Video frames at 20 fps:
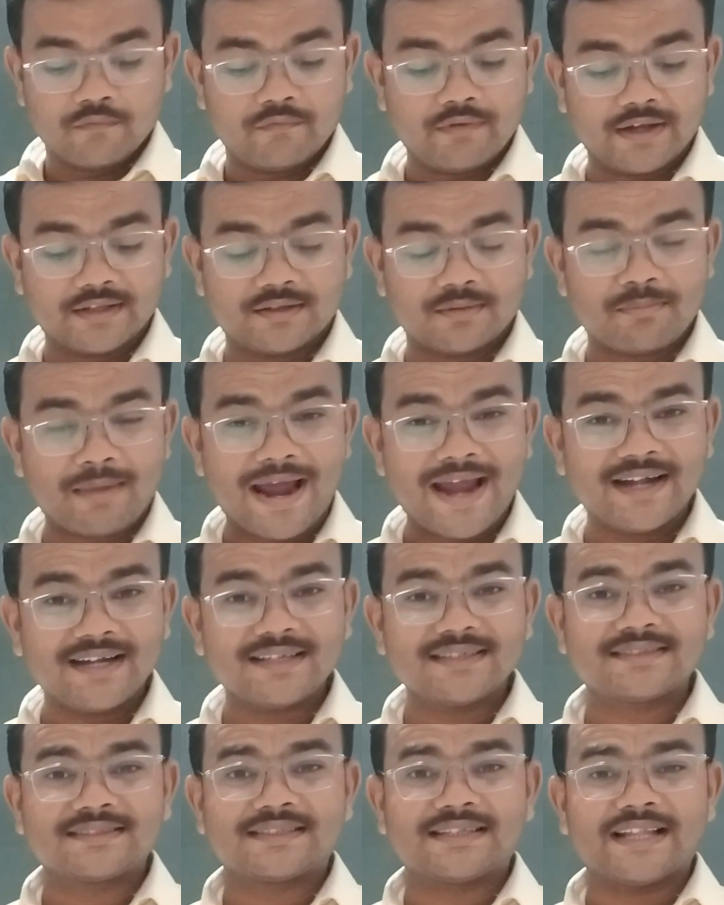where the
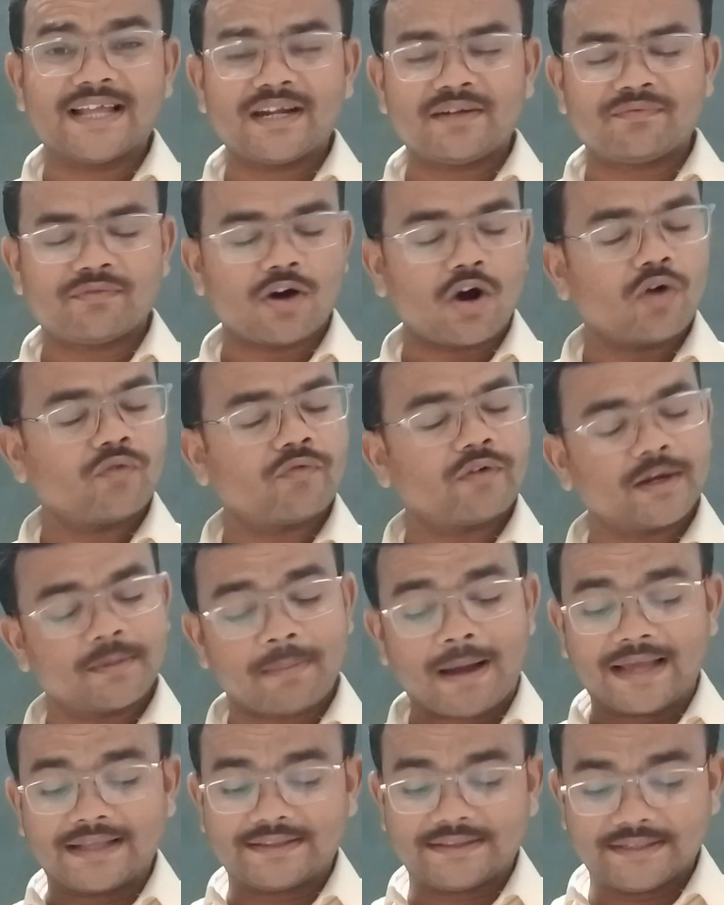mind is led forward
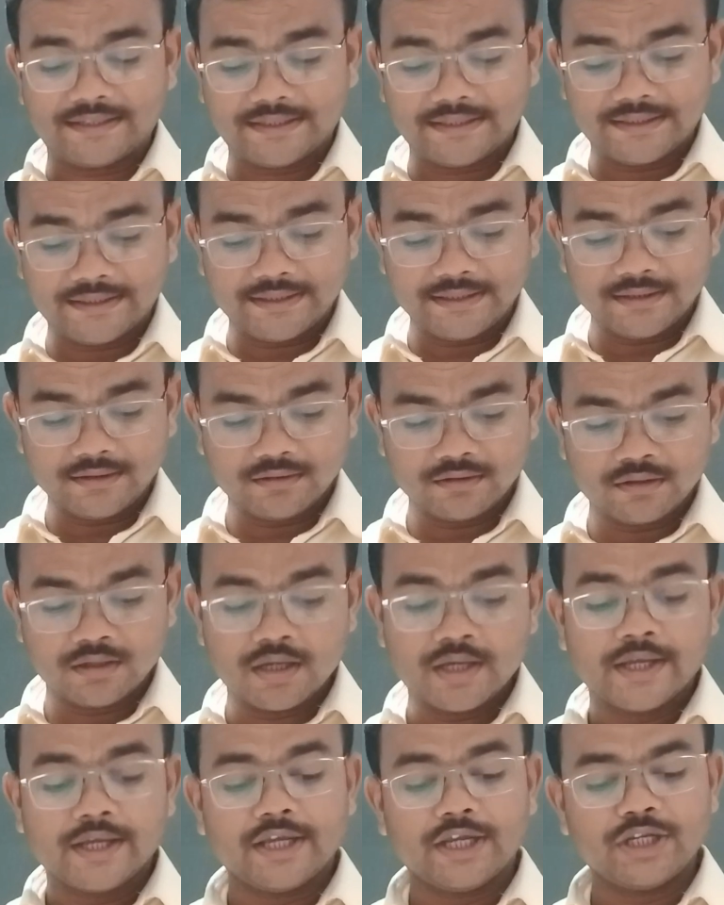by thee
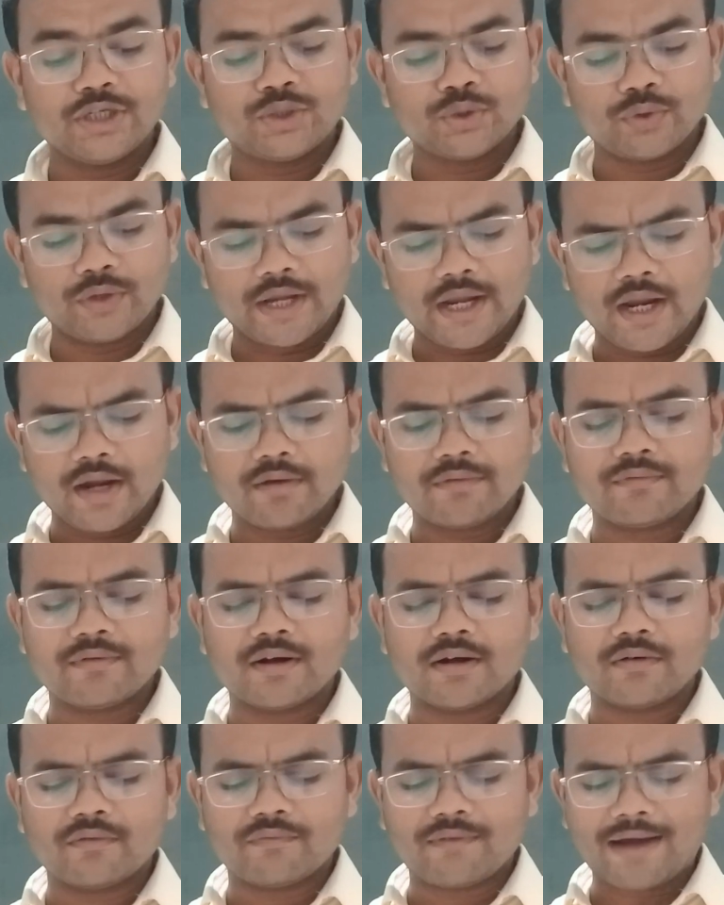into
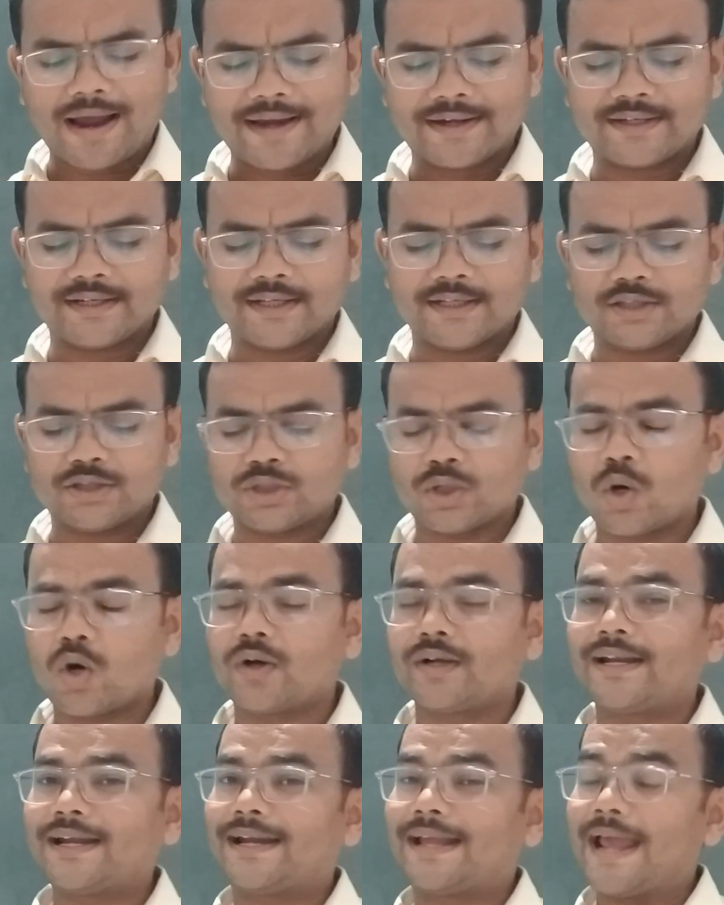ever widening
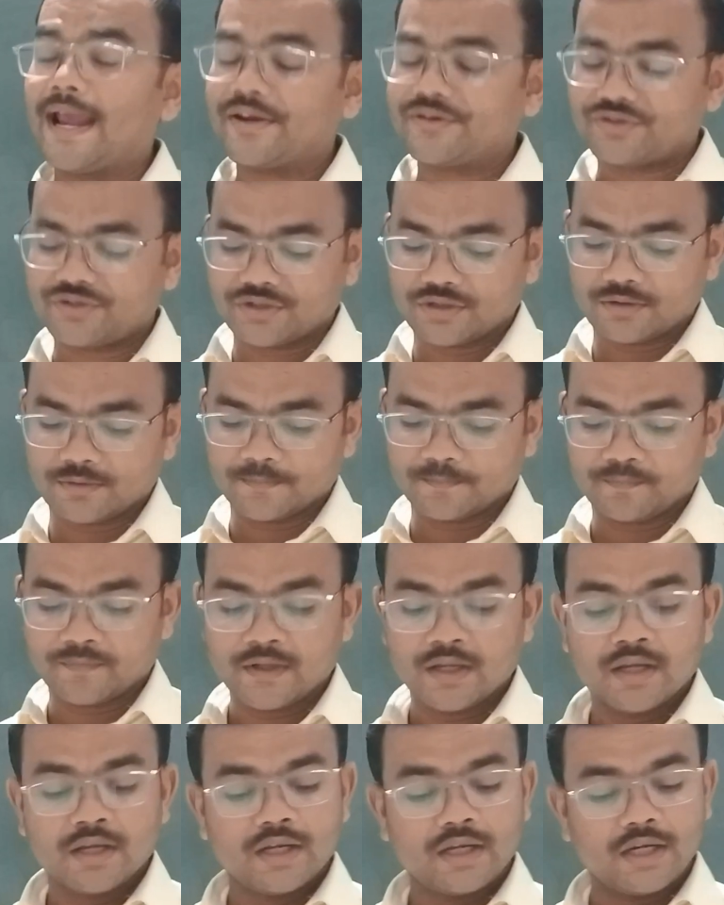thought and action,
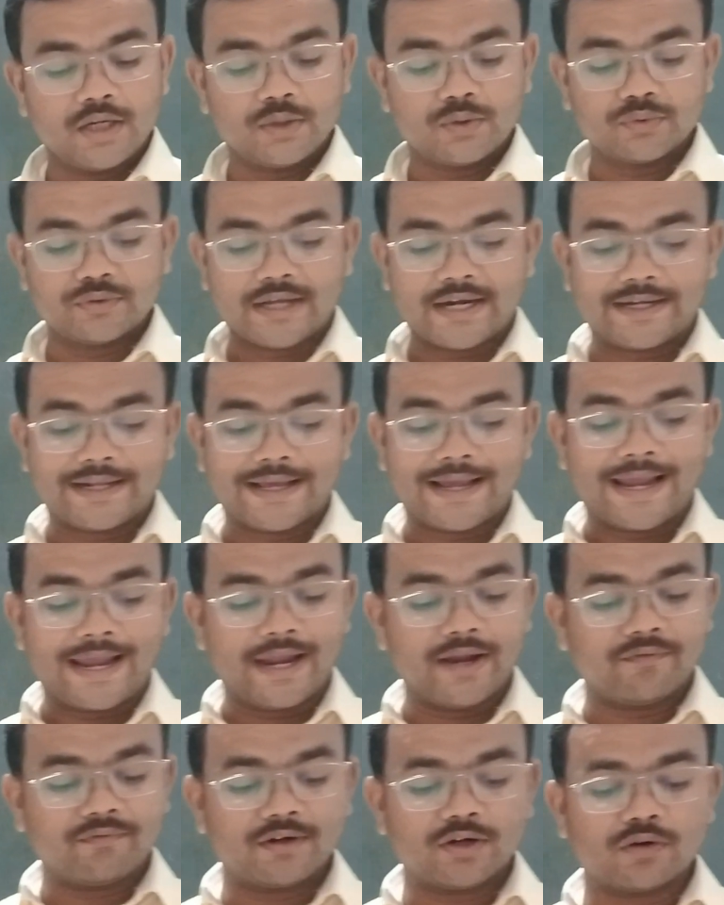into that
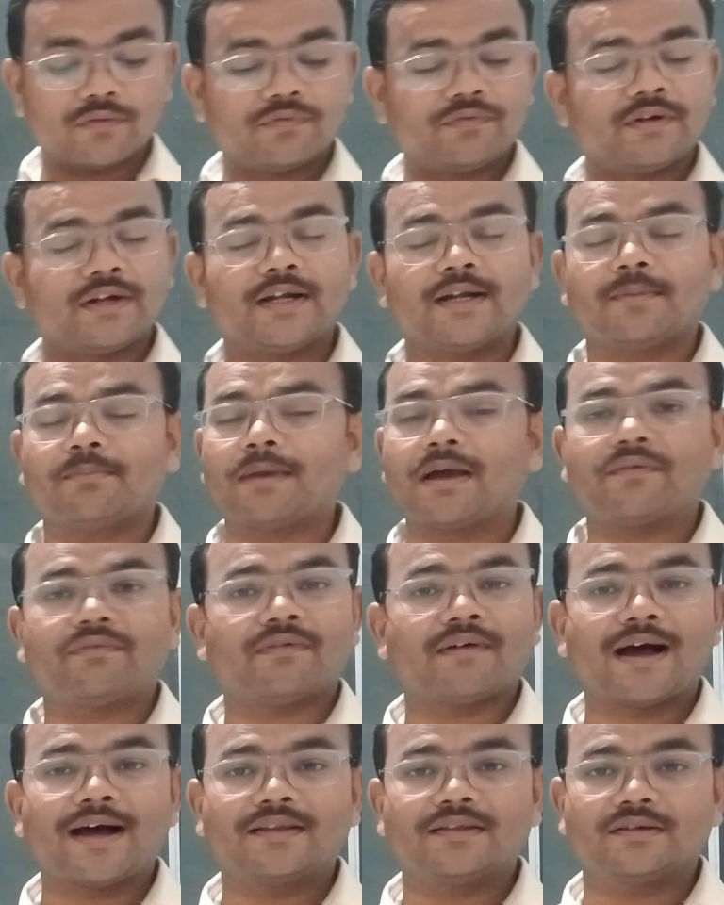haven of freedom, my
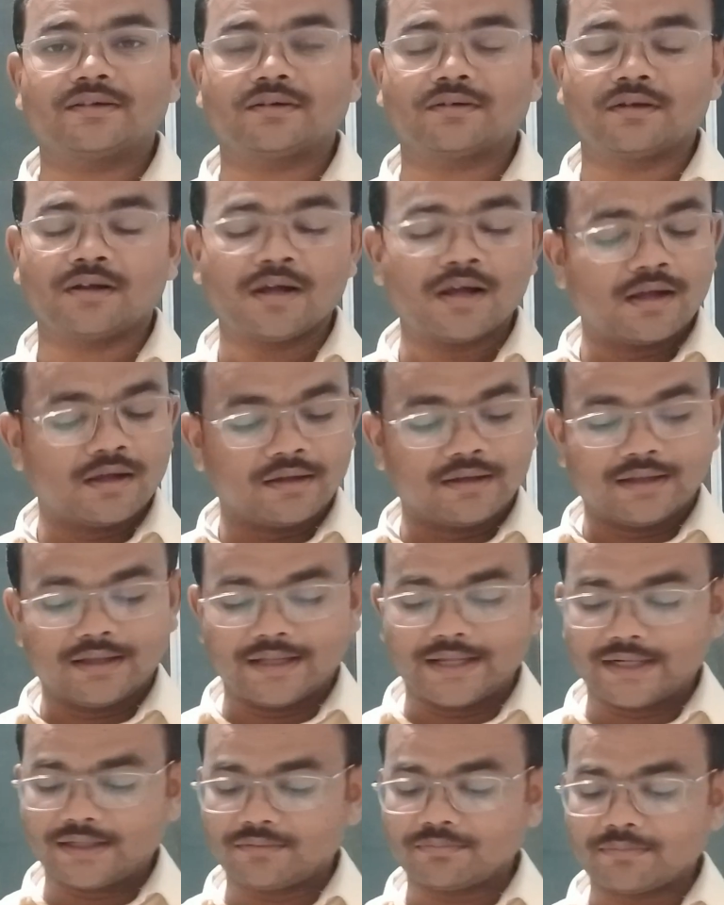Father,
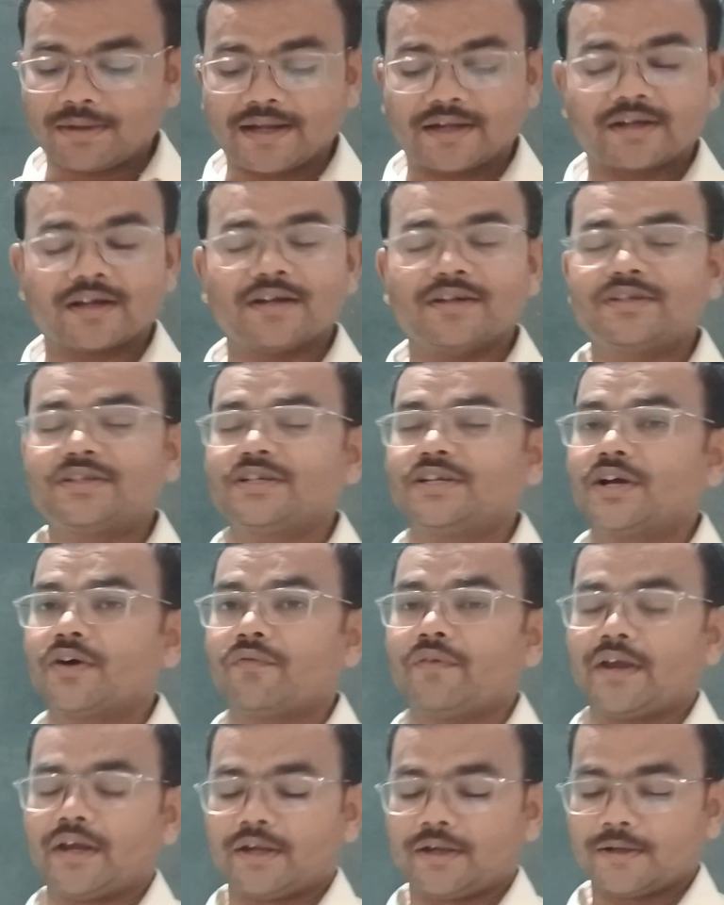let my country
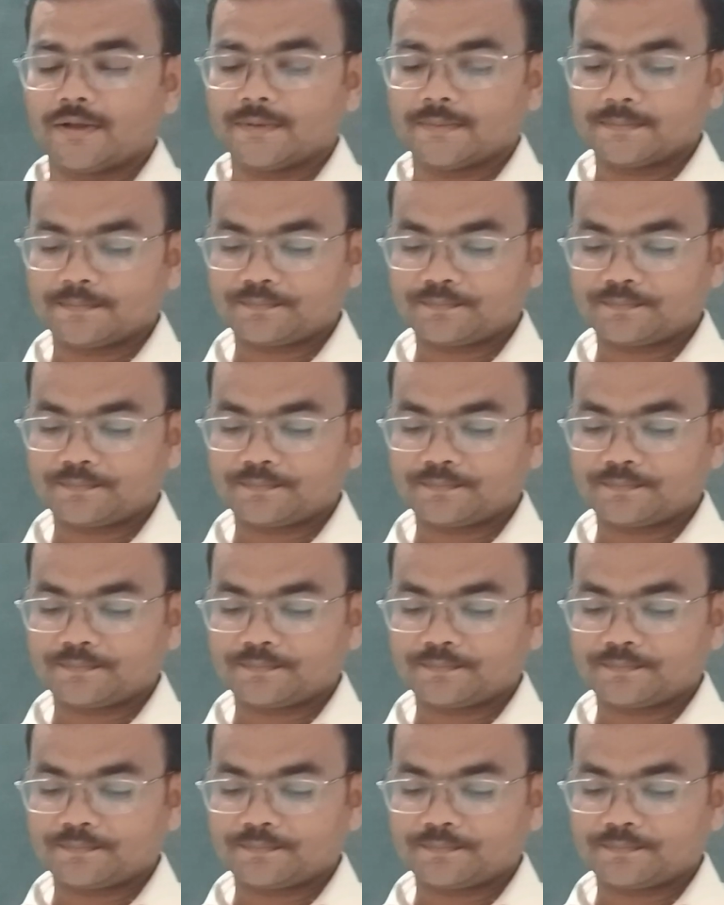awake.